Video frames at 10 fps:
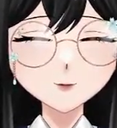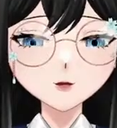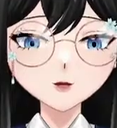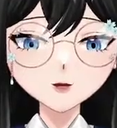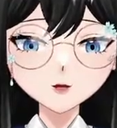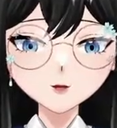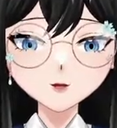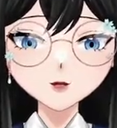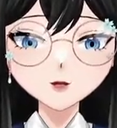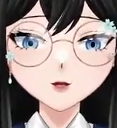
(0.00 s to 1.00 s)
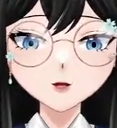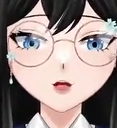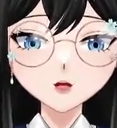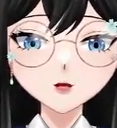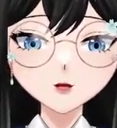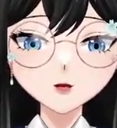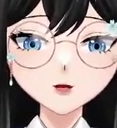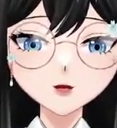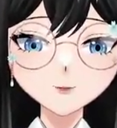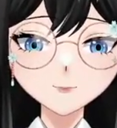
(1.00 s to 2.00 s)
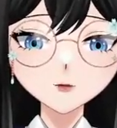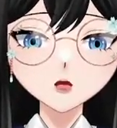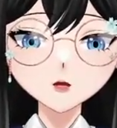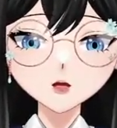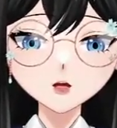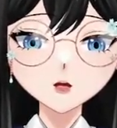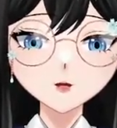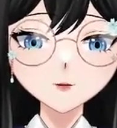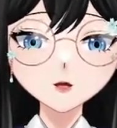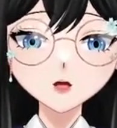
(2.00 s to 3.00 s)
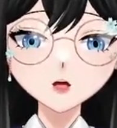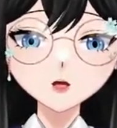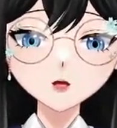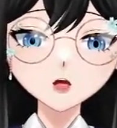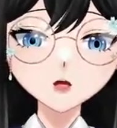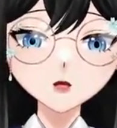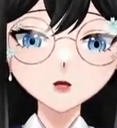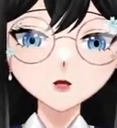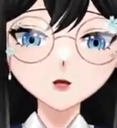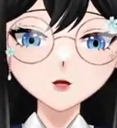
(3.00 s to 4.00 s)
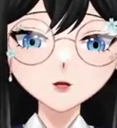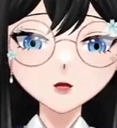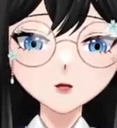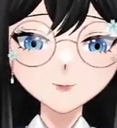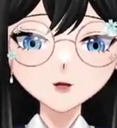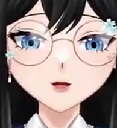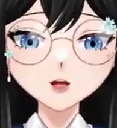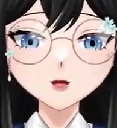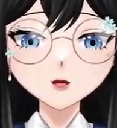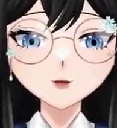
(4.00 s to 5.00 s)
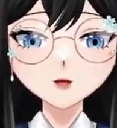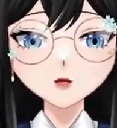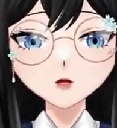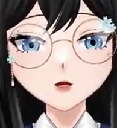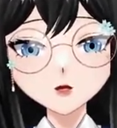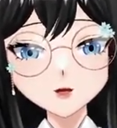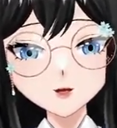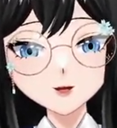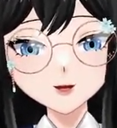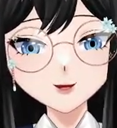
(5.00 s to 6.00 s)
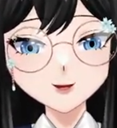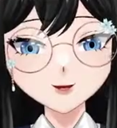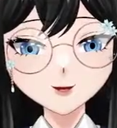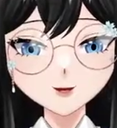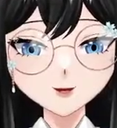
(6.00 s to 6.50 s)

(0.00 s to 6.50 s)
cell-to-cell interactions, and membrane-associated junctions. We have ecadherent claudins connections.